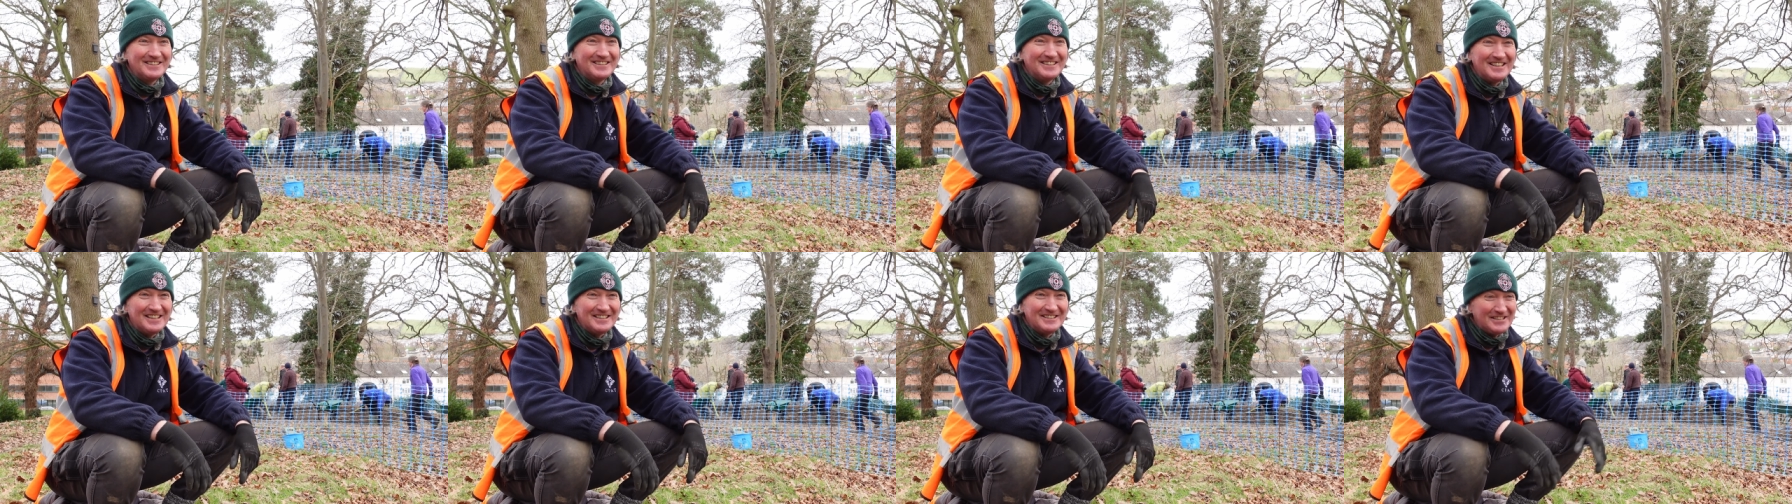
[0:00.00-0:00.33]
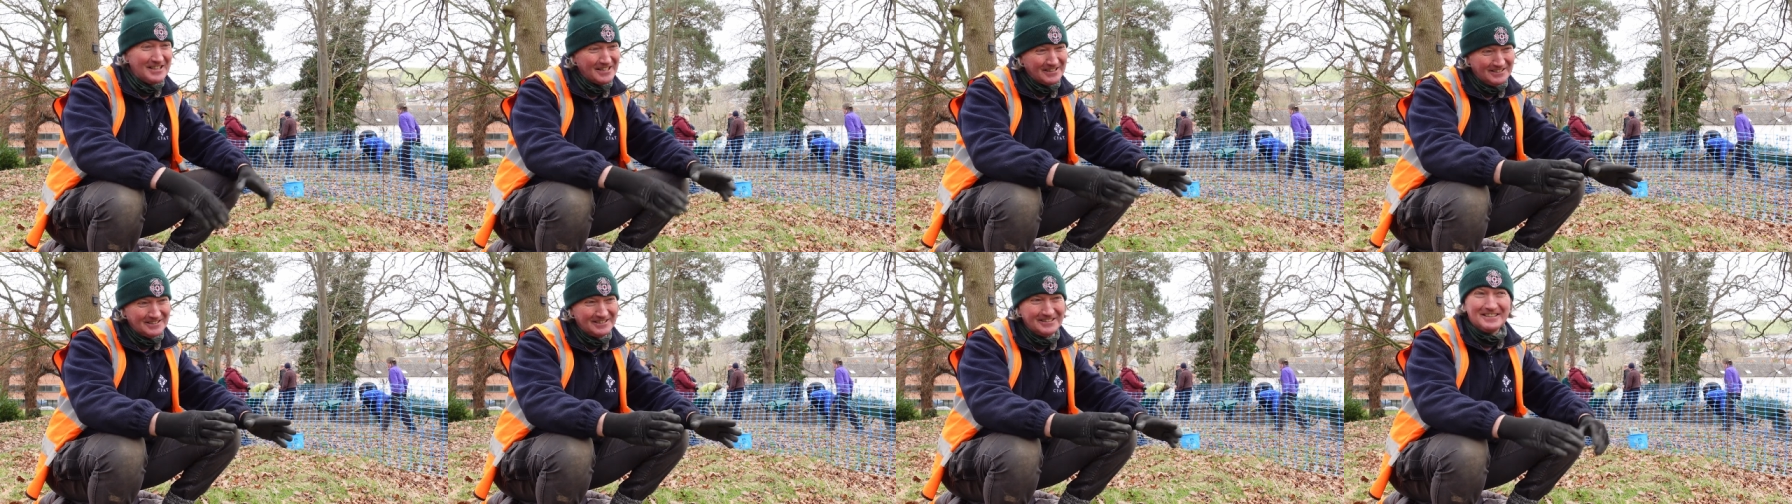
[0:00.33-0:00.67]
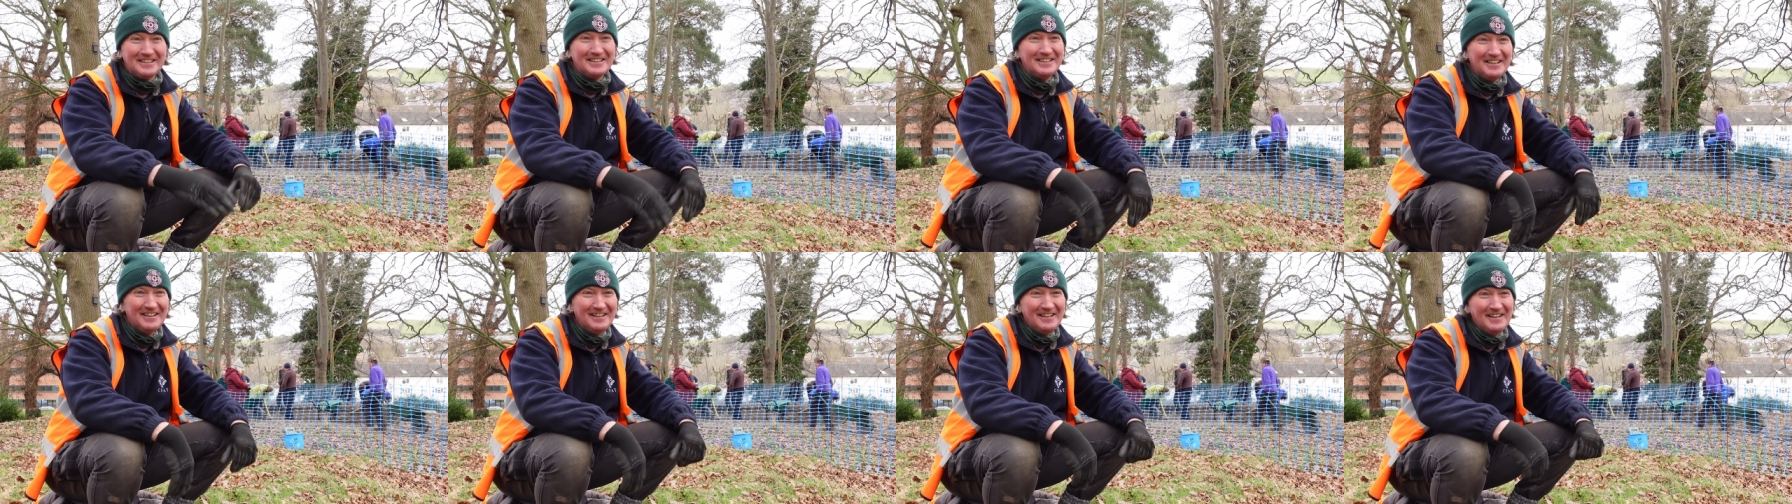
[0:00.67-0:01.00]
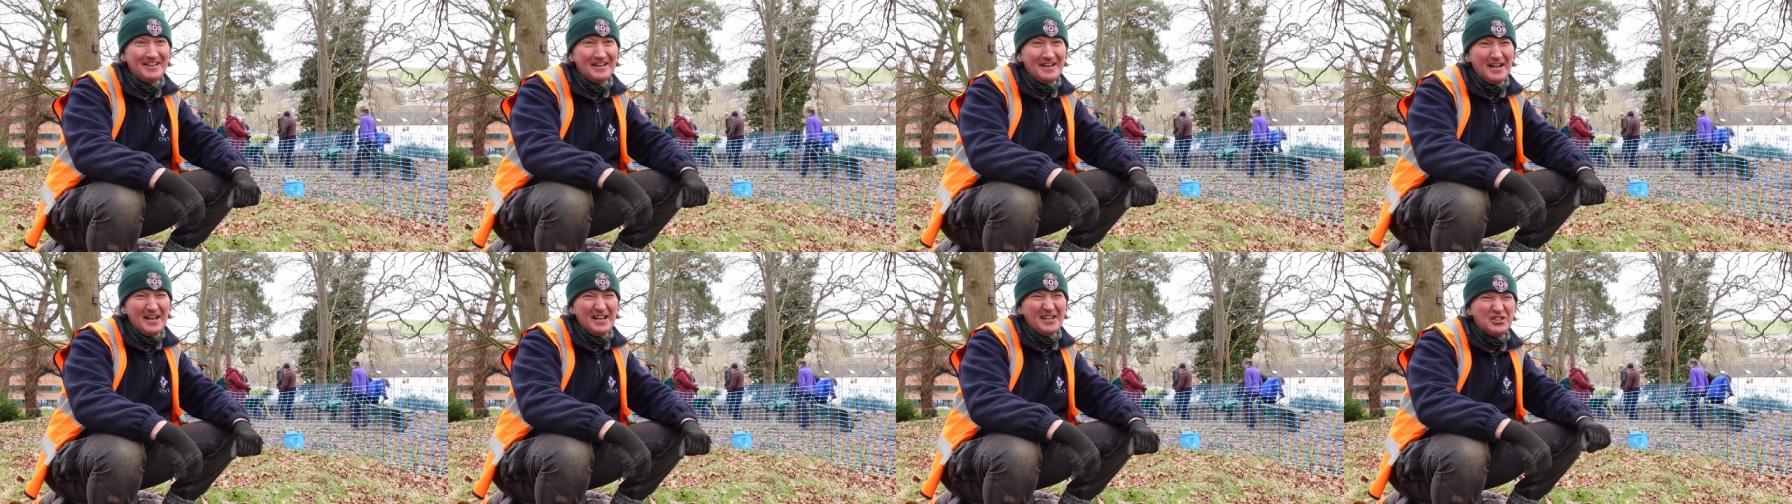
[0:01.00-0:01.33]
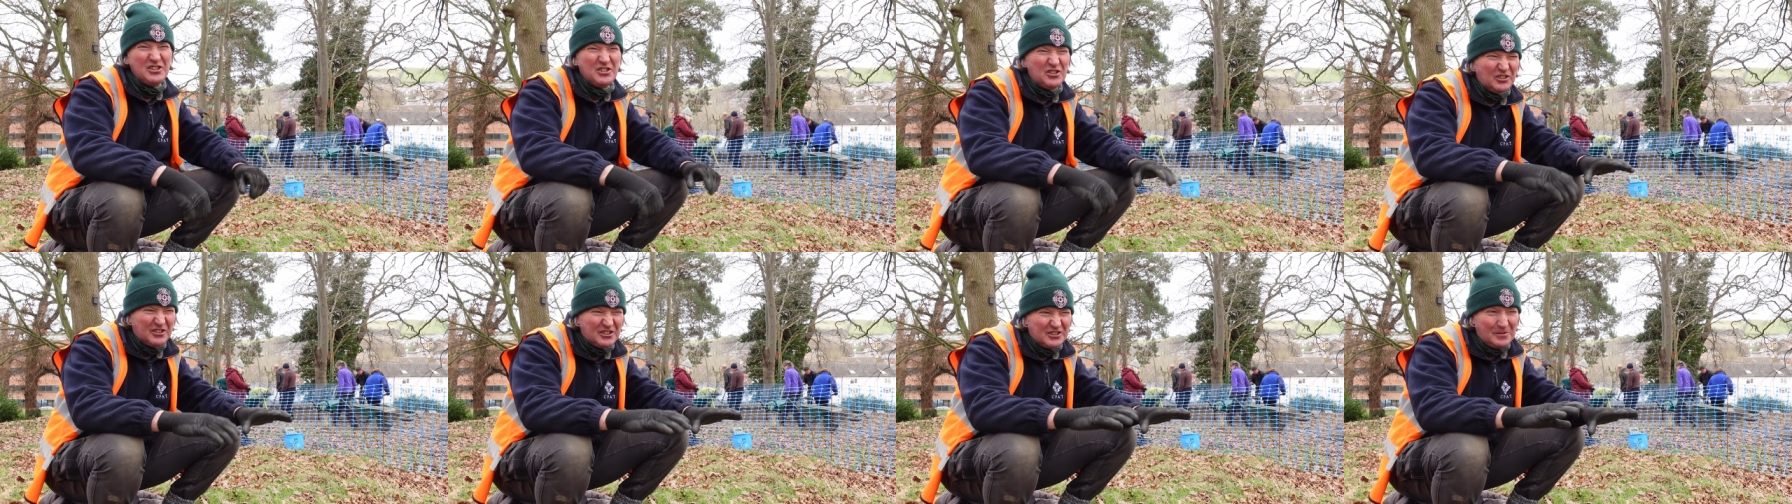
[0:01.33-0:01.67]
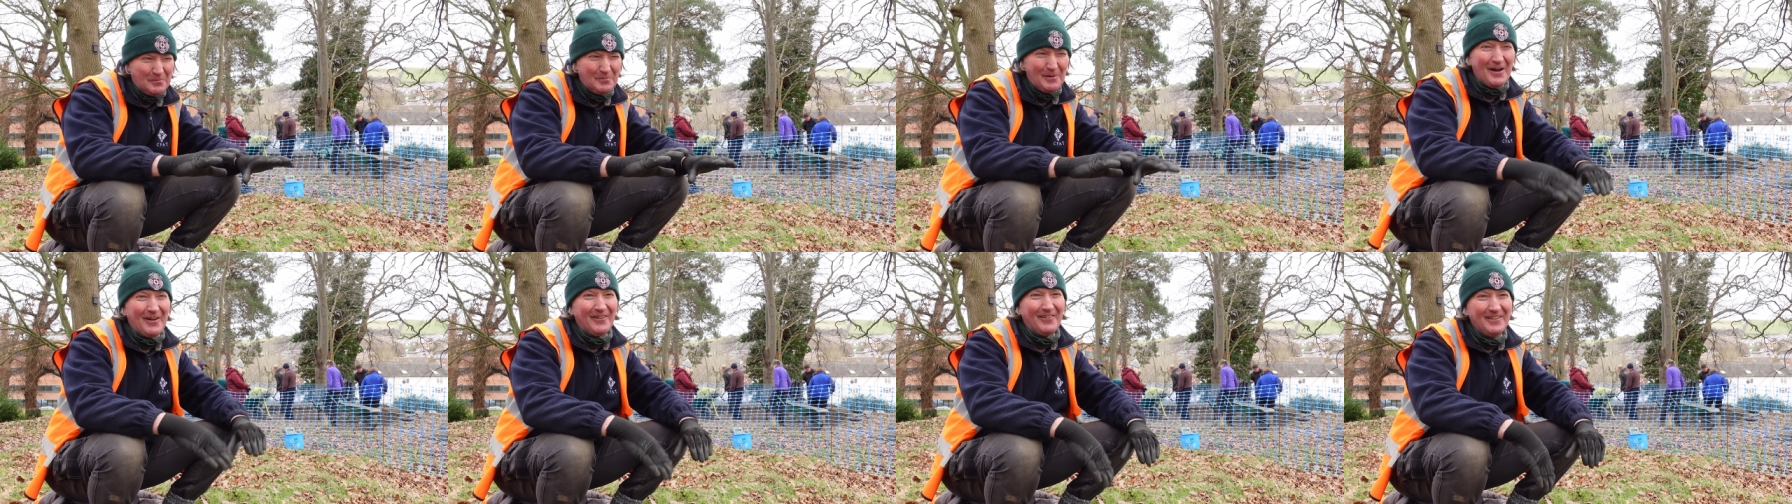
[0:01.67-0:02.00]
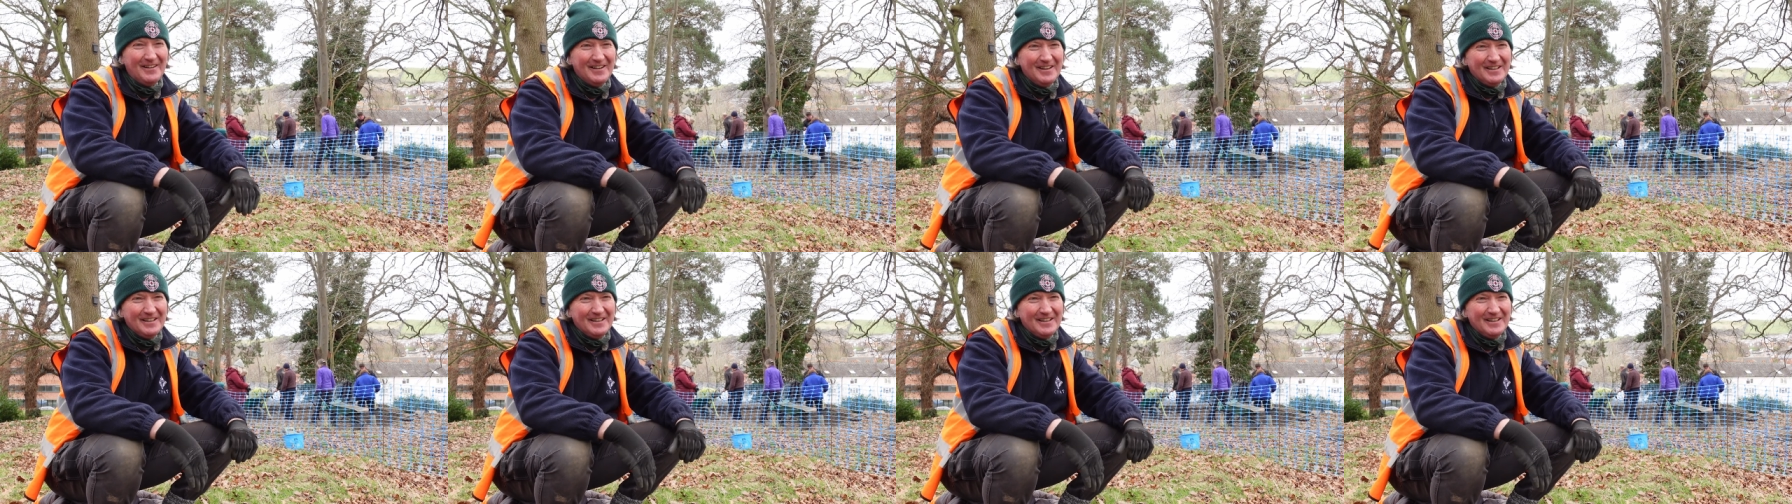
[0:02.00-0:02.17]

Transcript: It's there to see, just about.